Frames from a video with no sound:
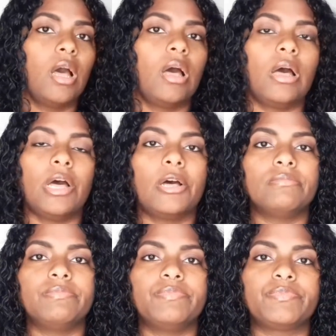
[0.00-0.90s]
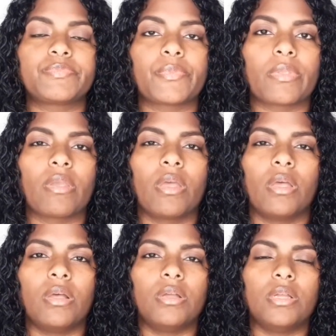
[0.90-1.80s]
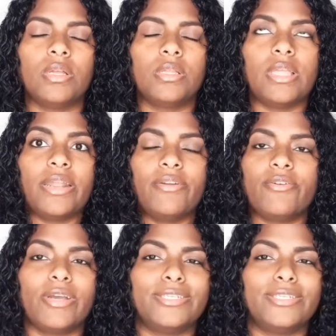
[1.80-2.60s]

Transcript: Um, I don't know.